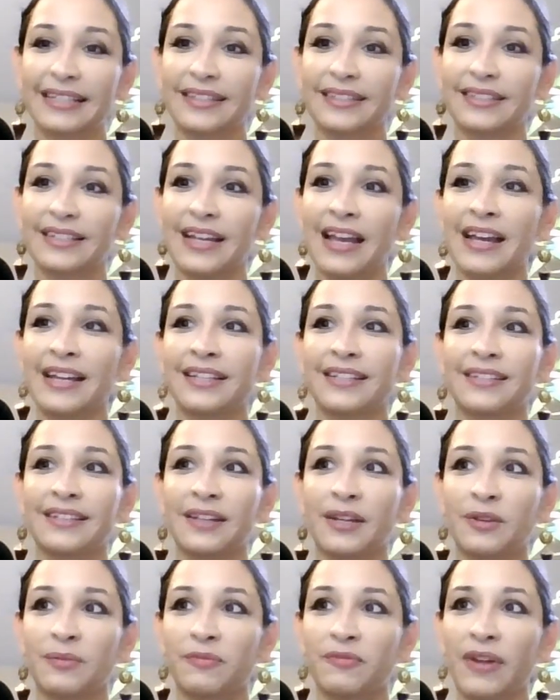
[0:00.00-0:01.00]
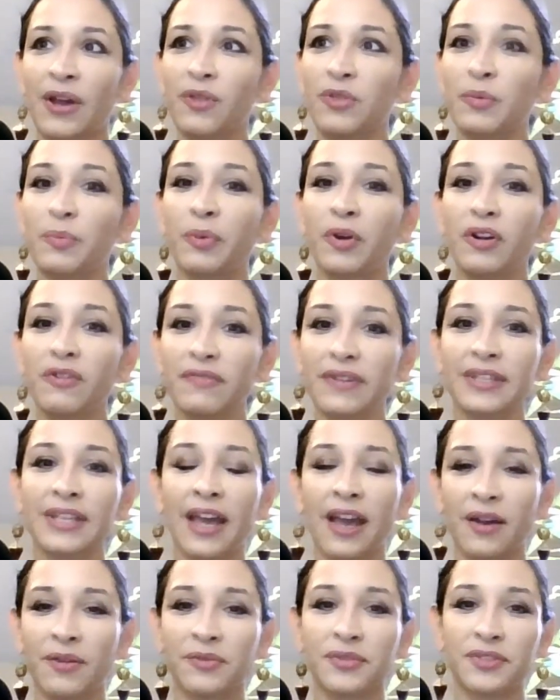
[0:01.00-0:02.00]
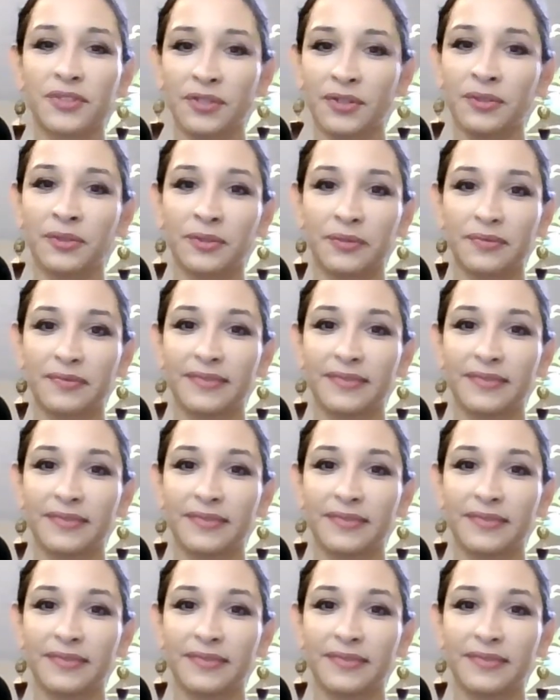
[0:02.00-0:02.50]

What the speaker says: And found the perfect house too.